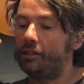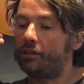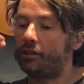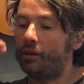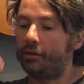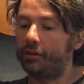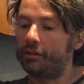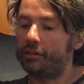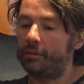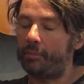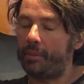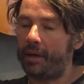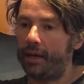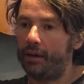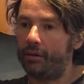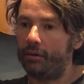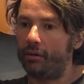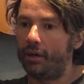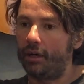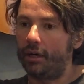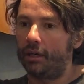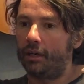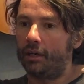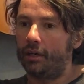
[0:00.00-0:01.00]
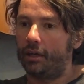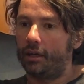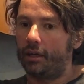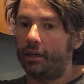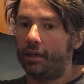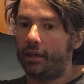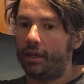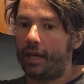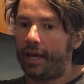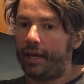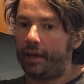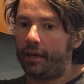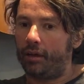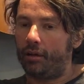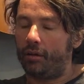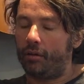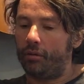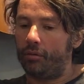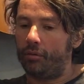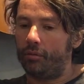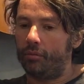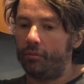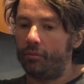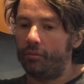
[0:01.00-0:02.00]
And he told us about
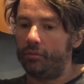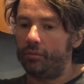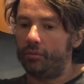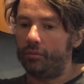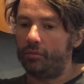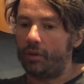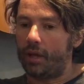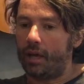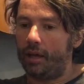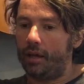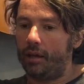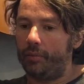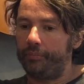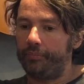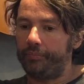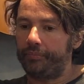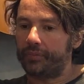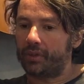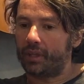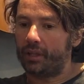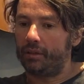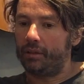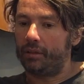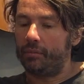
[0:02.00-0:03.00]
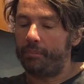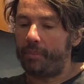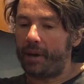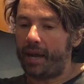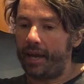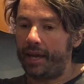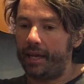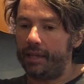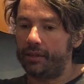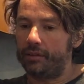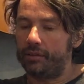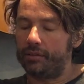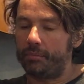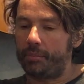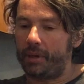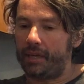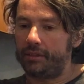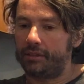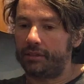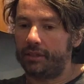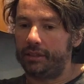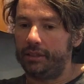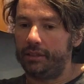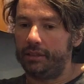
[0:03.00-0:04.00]
how the band
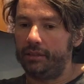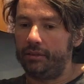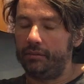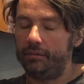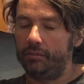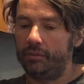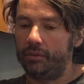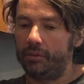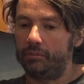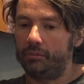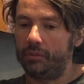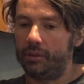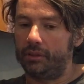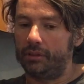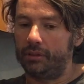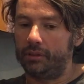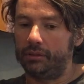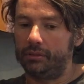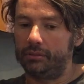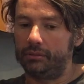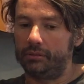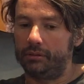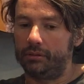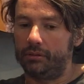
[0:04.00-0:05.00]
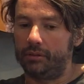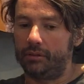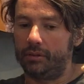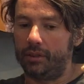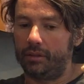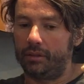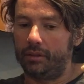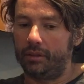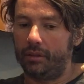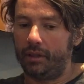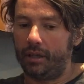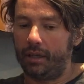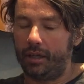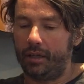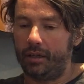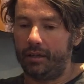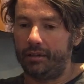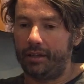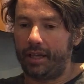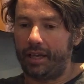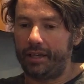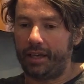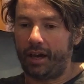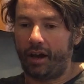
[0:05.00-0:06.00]
basically were
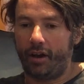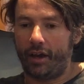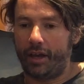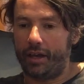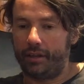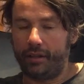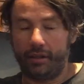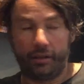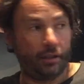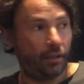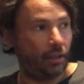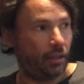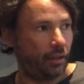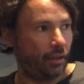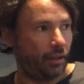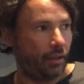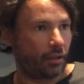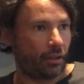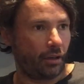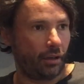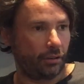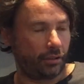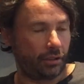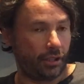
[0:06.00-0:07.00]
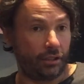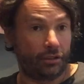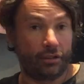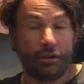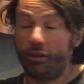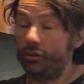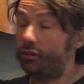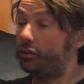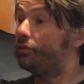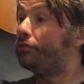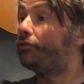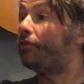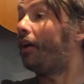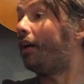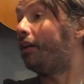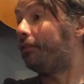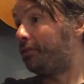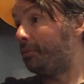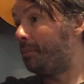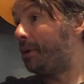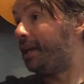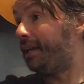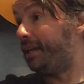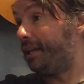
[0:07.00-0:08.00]
they hired a cottage not too far
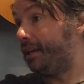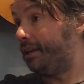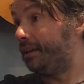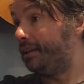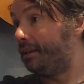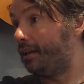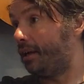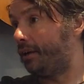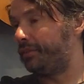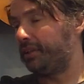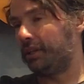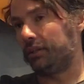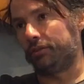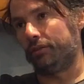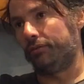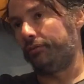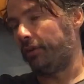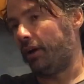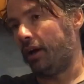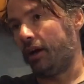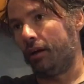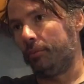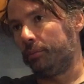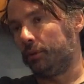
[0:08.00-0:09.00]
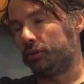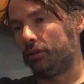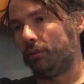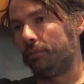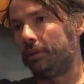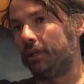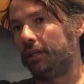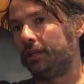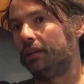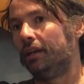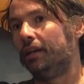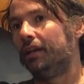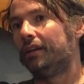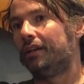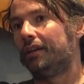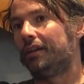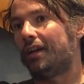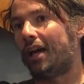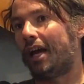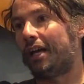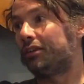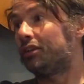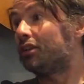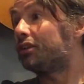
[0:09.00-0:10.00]
from here. I think it's a farm or something,
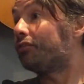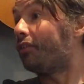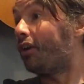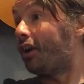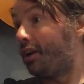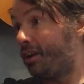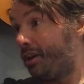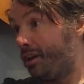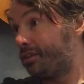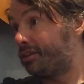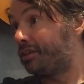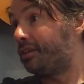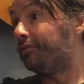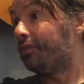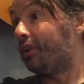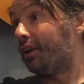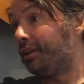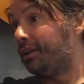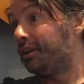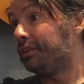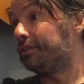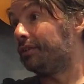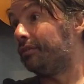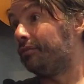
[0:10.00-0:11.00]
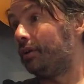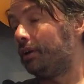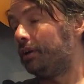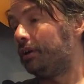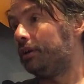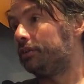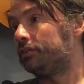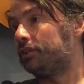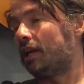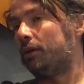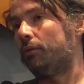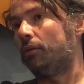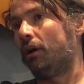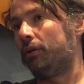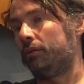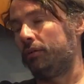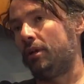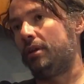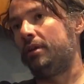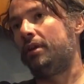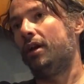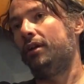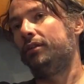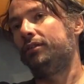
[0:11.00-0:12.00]
and just rehearsed and rehearsed and rehearsed.
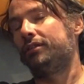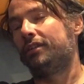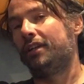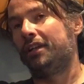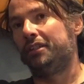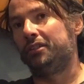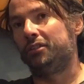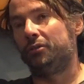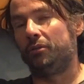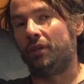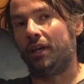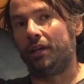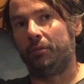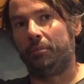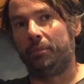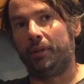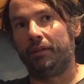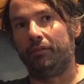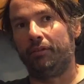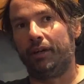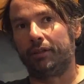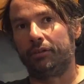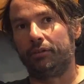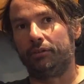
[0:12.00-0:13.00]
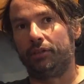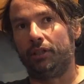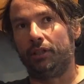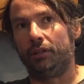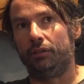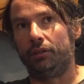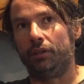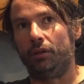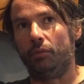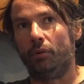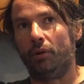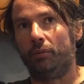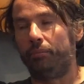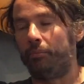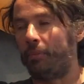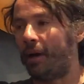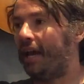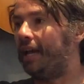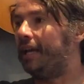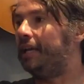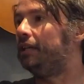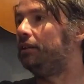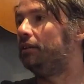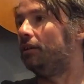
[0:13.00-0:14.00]
In those days, if you had a big record deal, you were
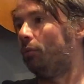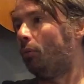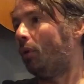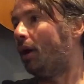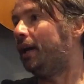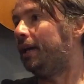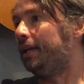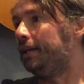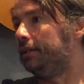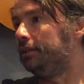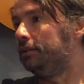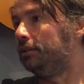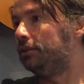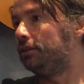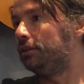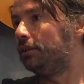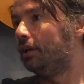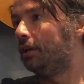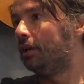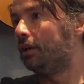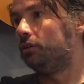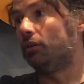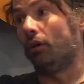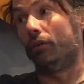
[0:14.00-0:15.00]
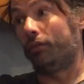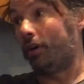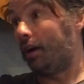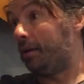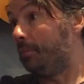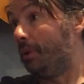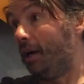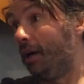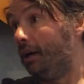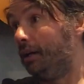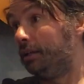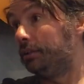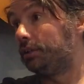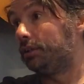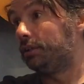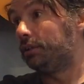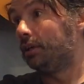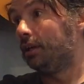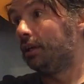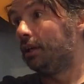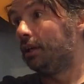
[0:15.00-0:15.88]
paid a wage, not very much.